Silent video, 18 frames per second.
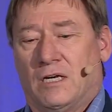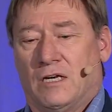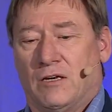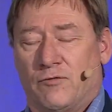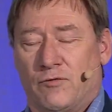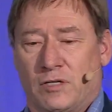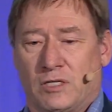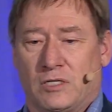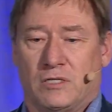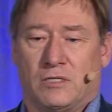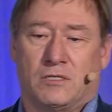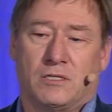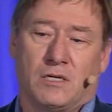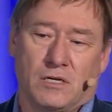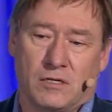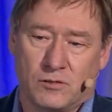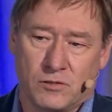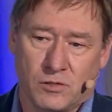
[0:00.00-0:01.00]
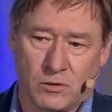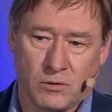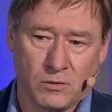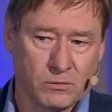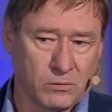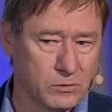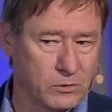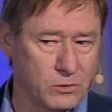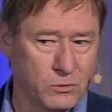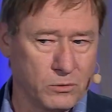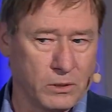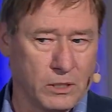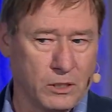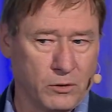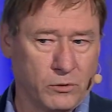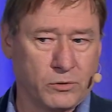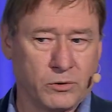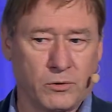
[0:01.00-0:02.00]
efficiency. So do a
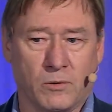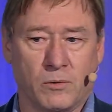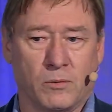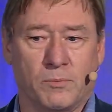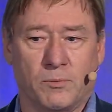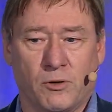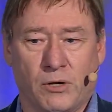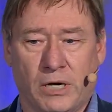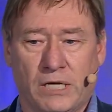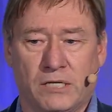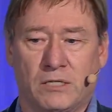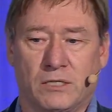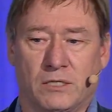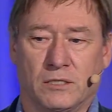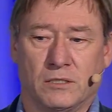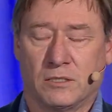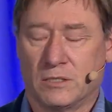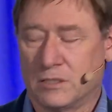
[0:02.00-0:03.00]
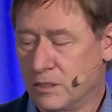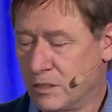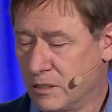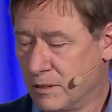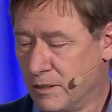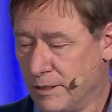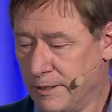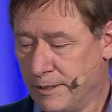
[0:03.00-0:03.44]
lot of operations